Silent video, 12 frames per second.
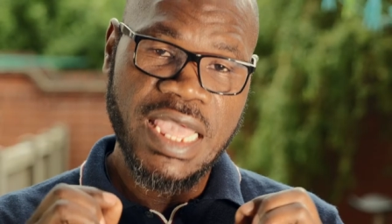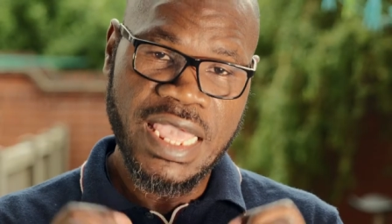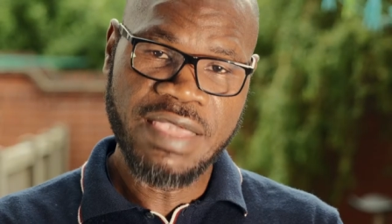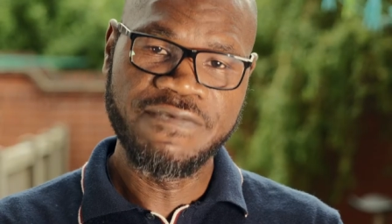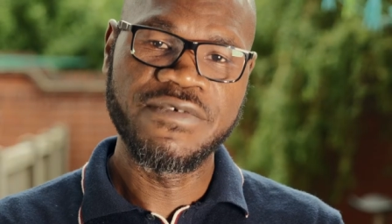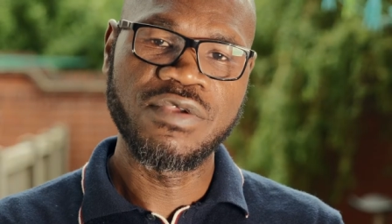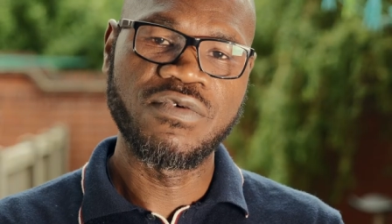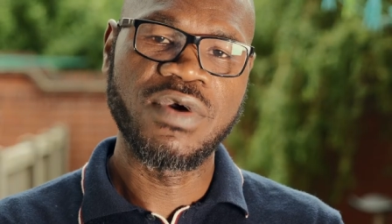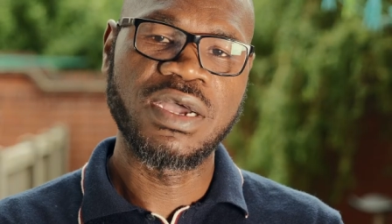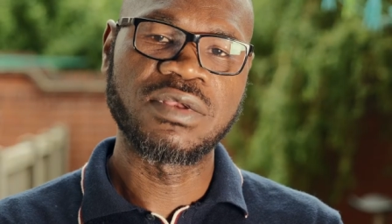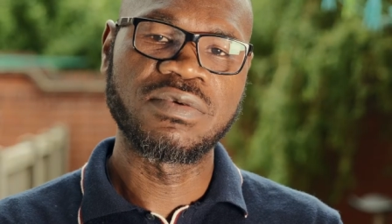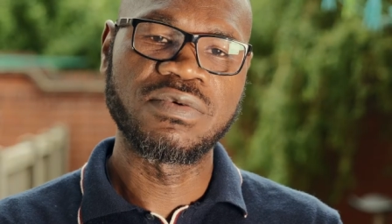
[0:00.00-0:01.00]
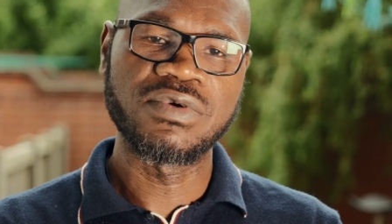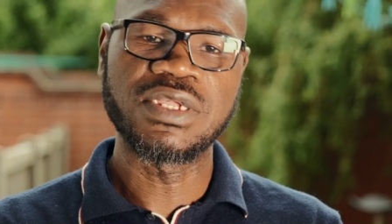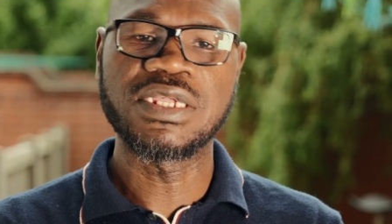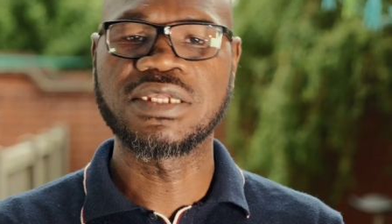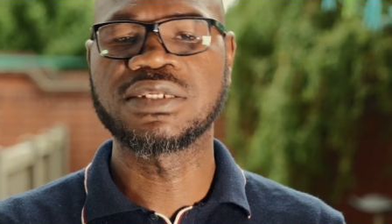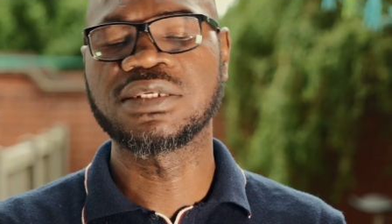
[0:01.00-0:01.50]
everyone who
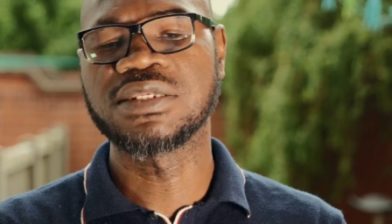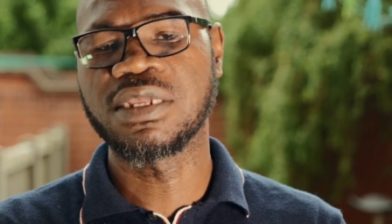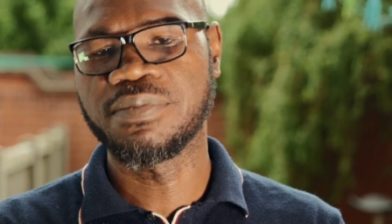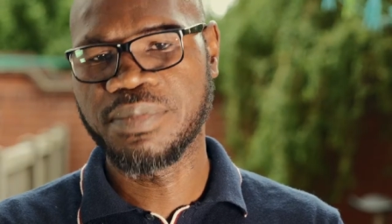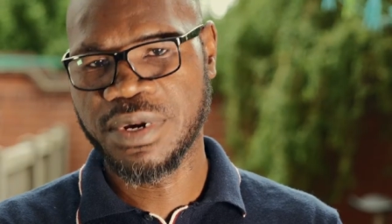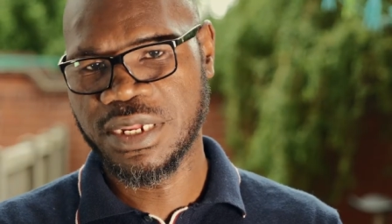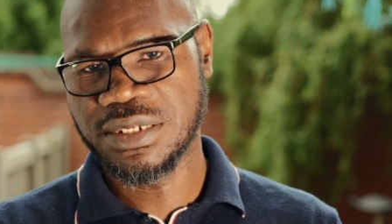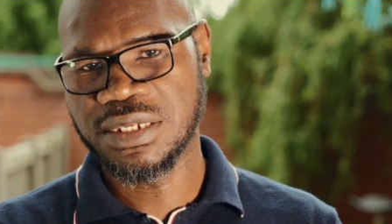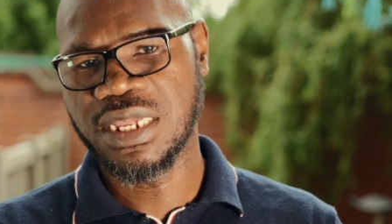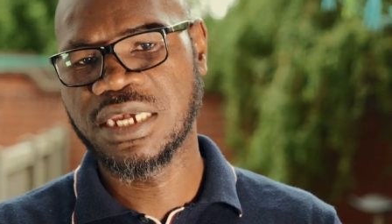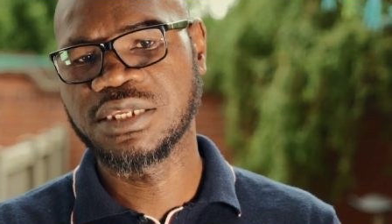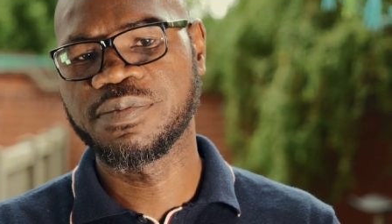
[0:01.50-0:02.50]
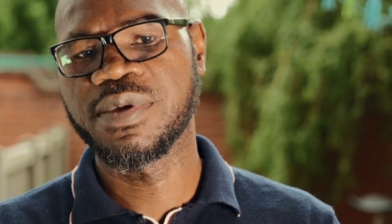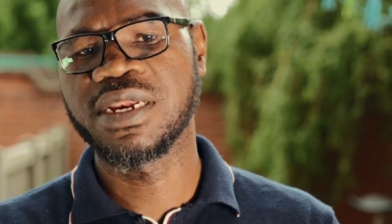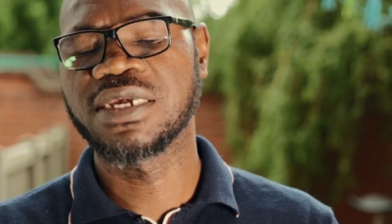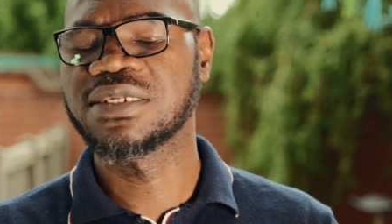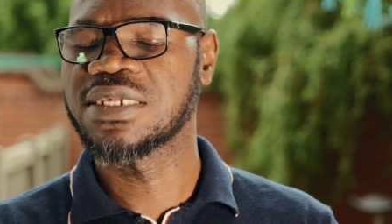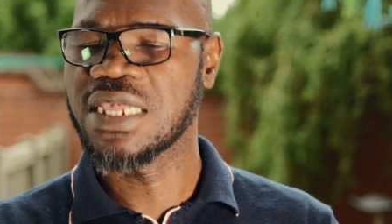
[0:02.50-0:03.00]
is depressed
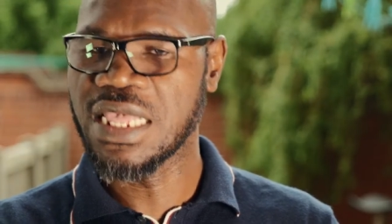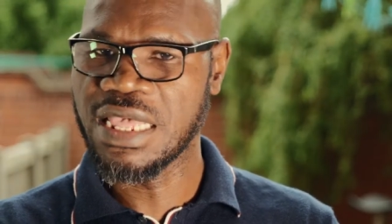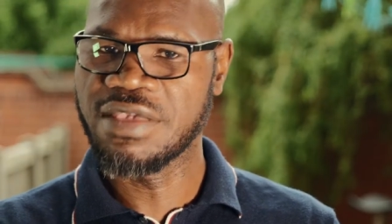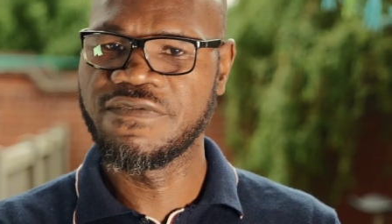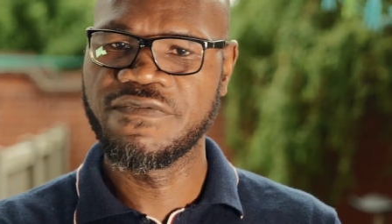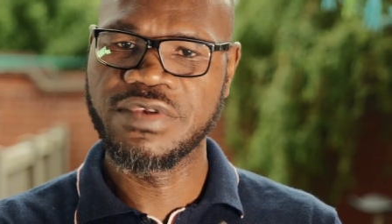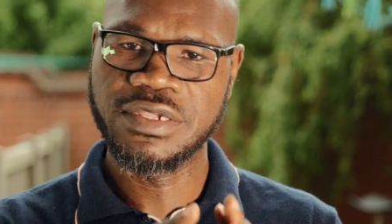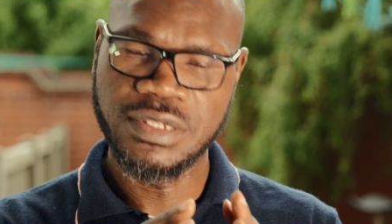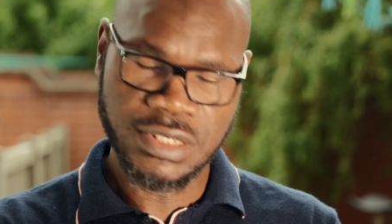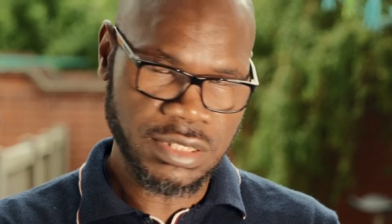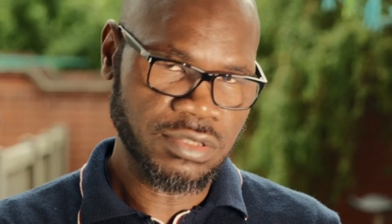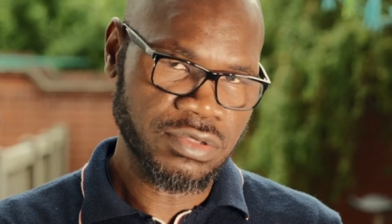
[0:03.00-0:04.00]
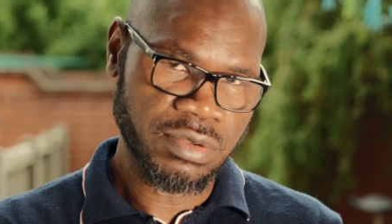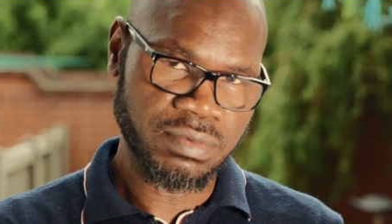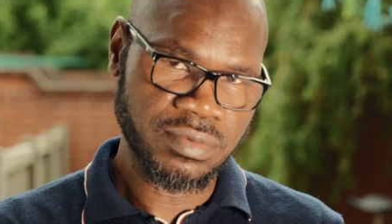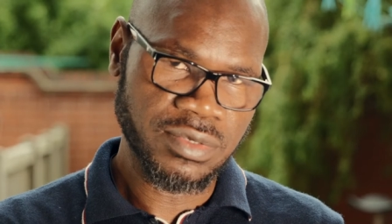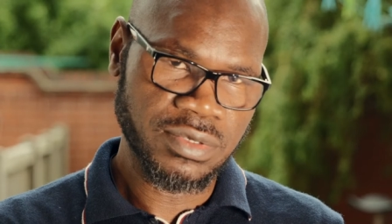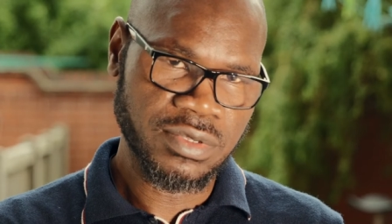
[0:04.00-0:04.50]
experiences every
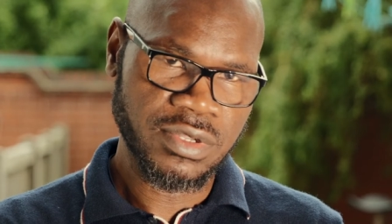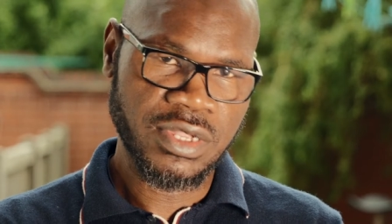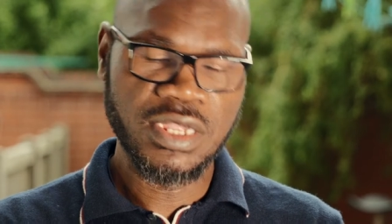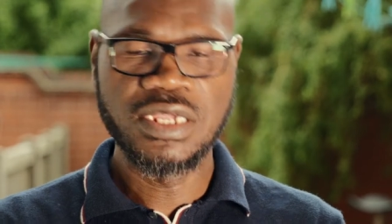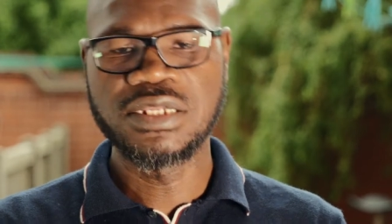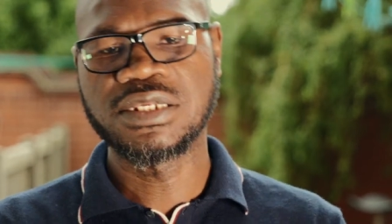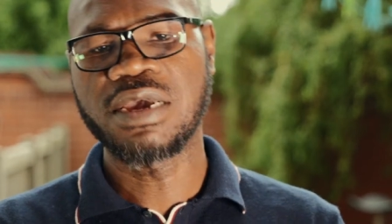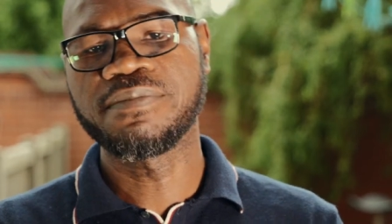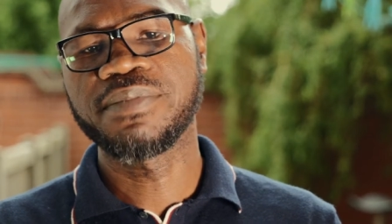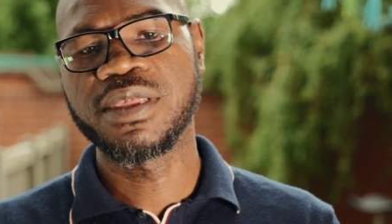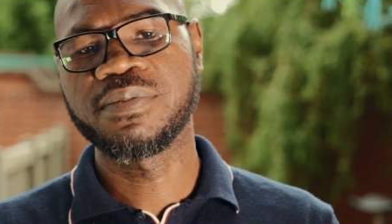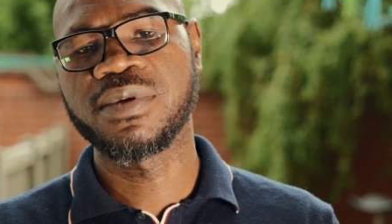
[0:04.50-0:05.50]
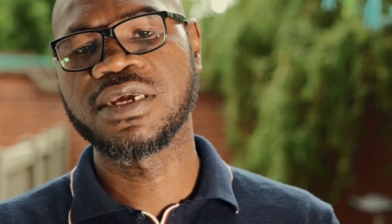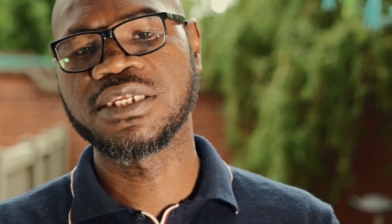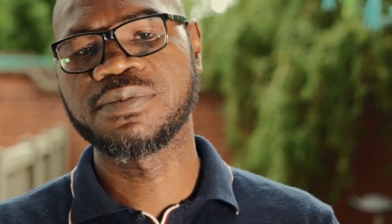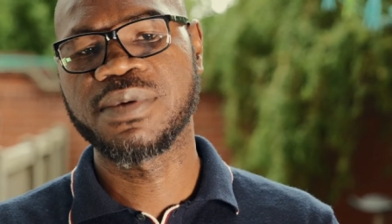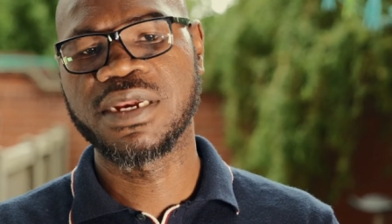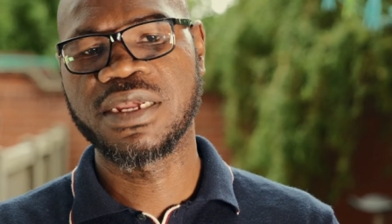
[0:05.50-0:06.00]
symptom. Some people
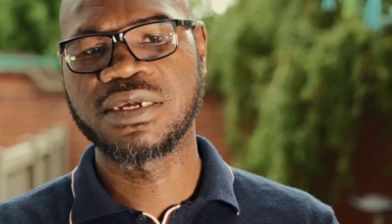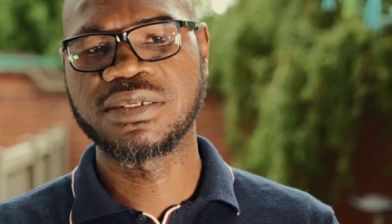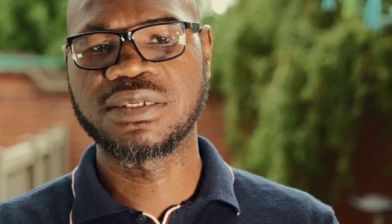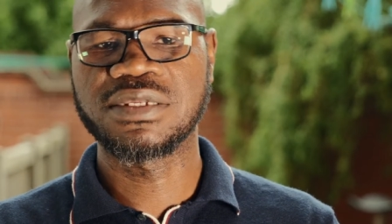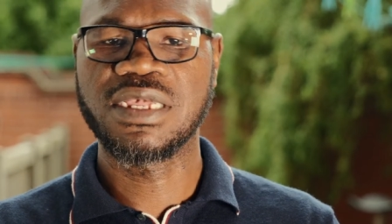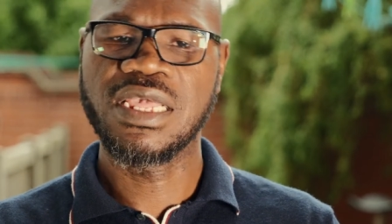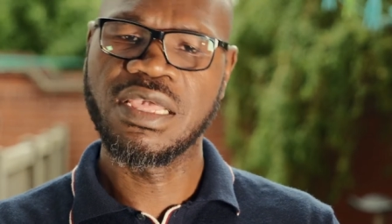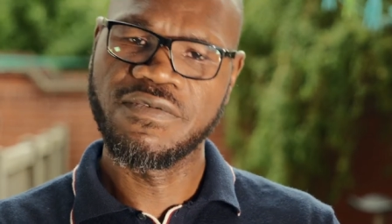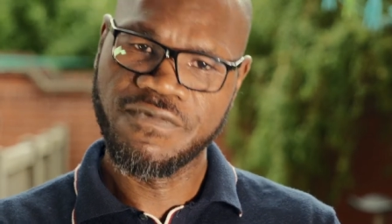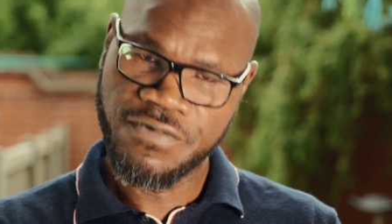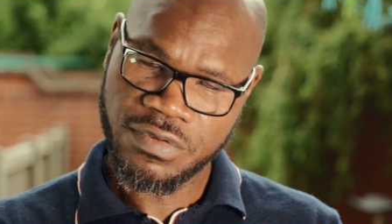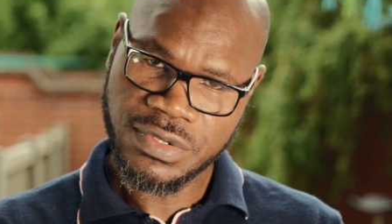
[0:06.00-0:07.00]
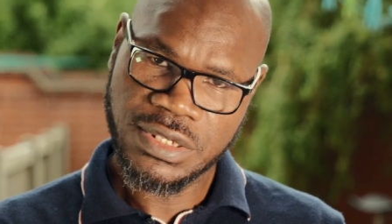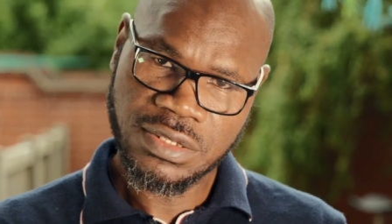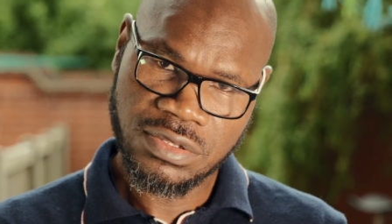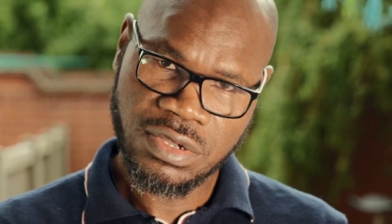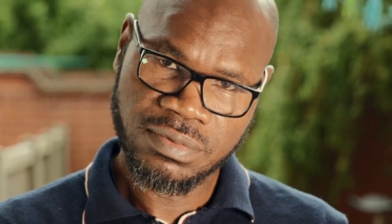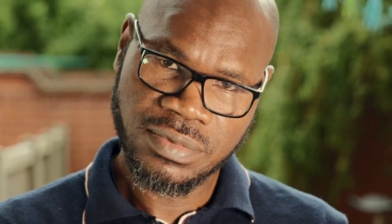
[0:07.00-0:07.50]
experience a few
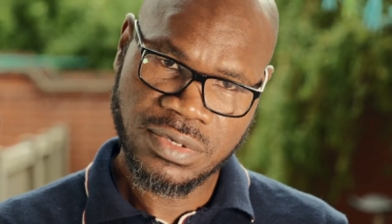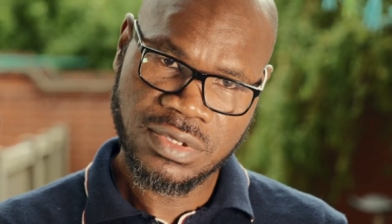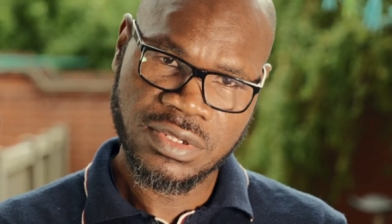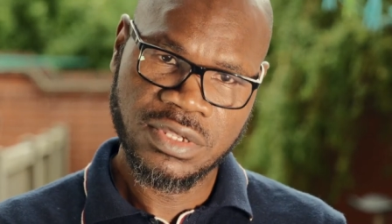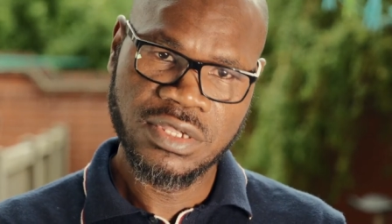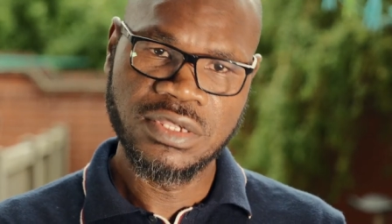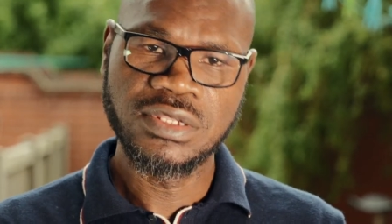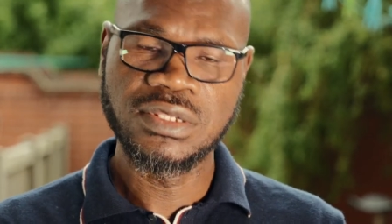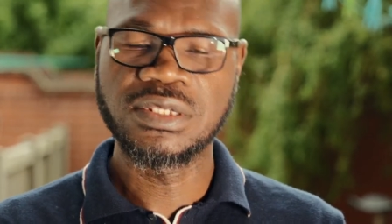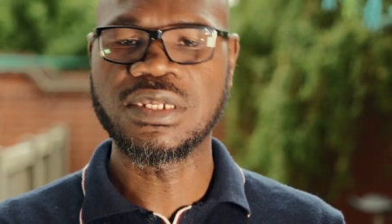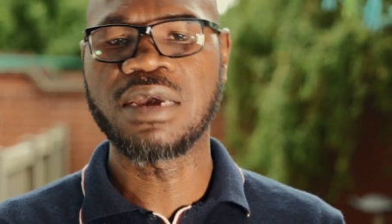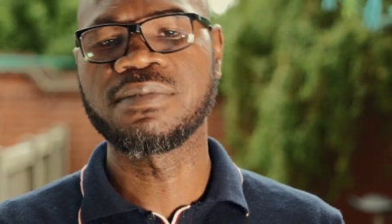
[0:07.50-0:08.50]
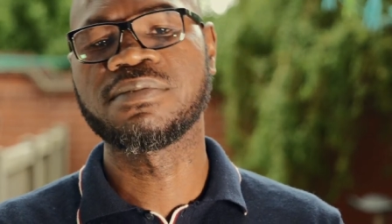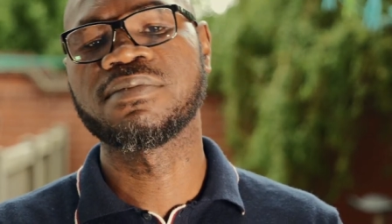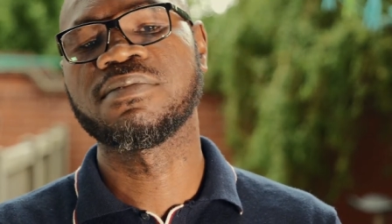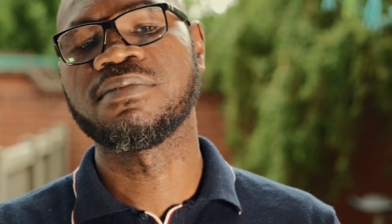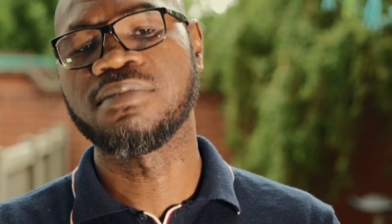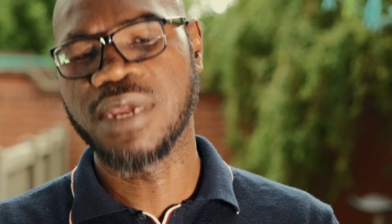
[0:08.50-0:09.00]
symptoms, some
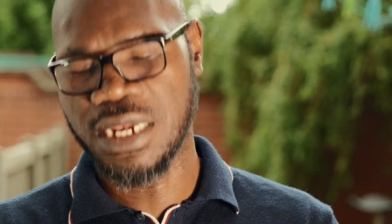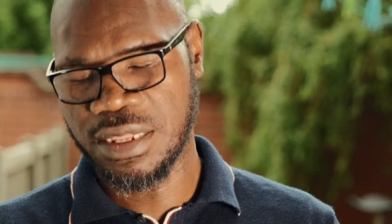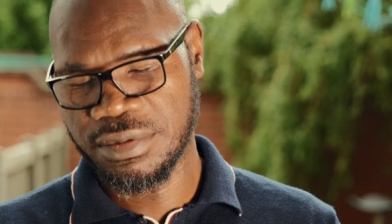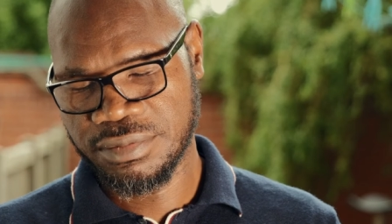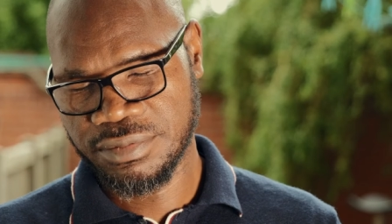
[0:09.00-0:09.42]
many.